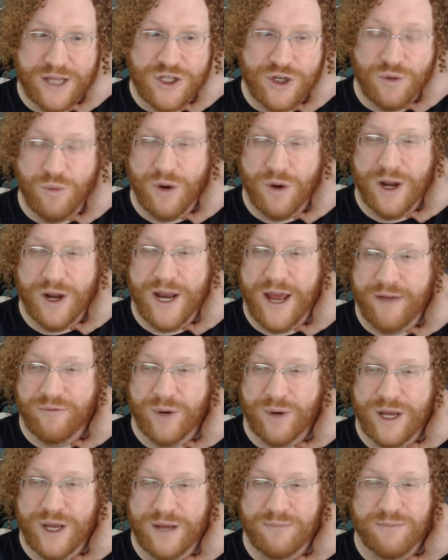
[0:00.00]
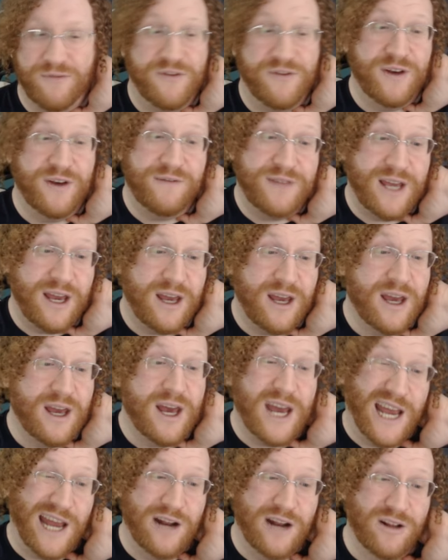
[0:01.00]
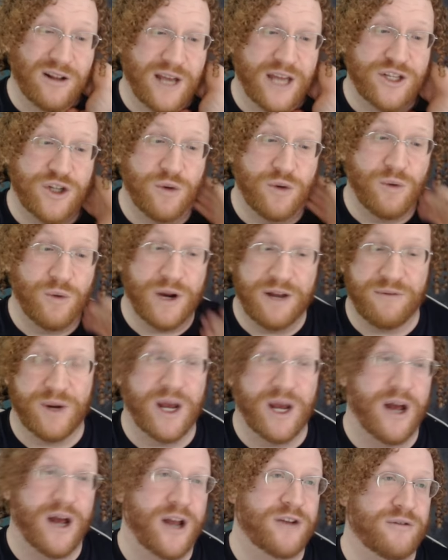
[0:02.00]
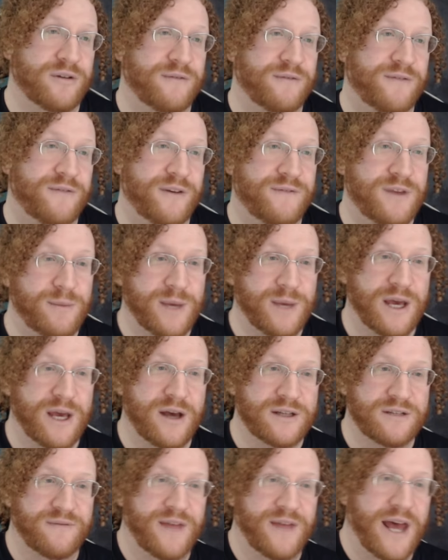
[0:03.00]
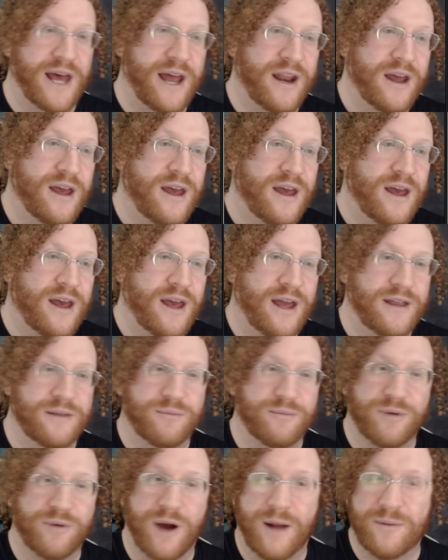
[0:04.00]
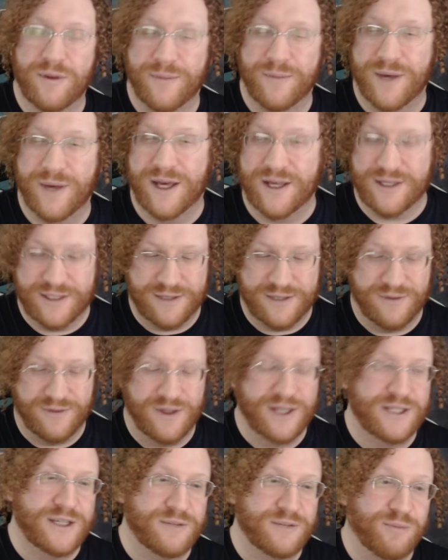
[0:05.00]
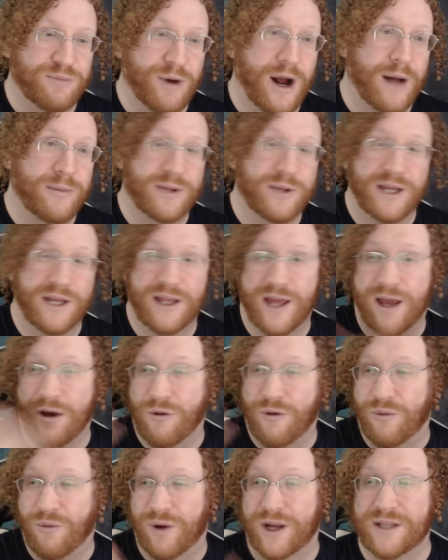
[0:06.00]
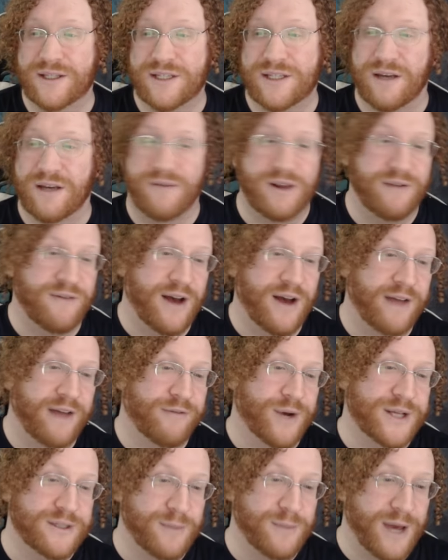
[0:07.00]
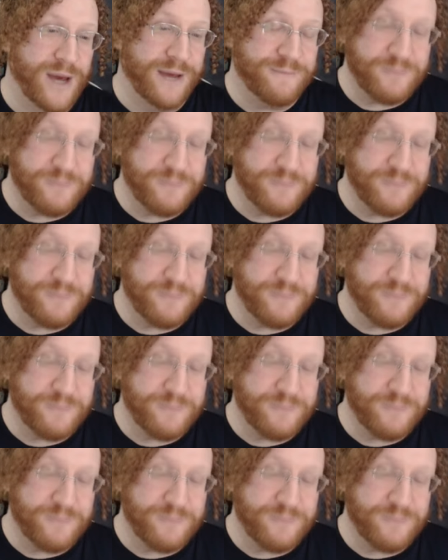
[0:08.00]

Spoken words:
you one every 50, it'll get you one every 150 because of that. And the problem is, this is probably like a 1 in 75 resume.